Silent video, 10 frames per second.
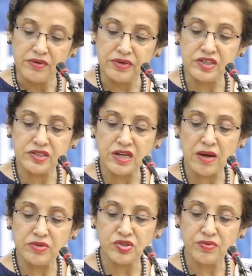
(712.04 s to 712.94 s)
re
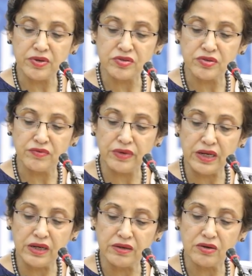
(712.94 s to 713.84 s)
establishment of,
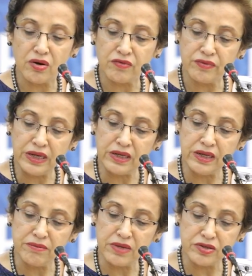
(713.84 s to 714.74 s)
week, of
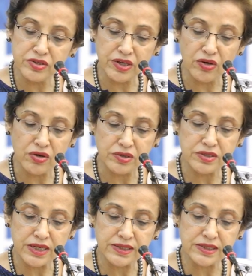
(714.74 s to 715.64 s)
weekly military
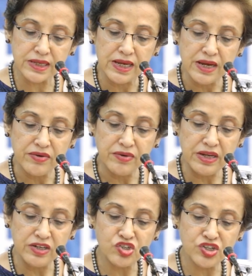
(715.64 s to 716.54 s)
contacts
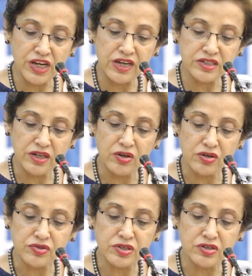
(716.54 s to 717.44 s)
reinitiating
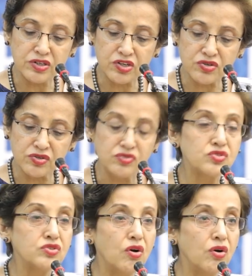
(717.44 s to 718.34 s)

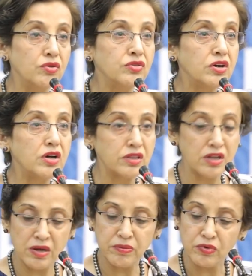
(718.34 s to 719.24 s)
consultations on the
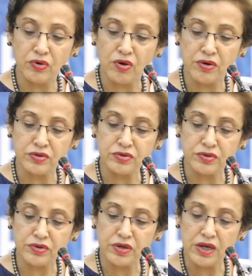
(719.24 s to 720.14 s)
Kartarpur corridor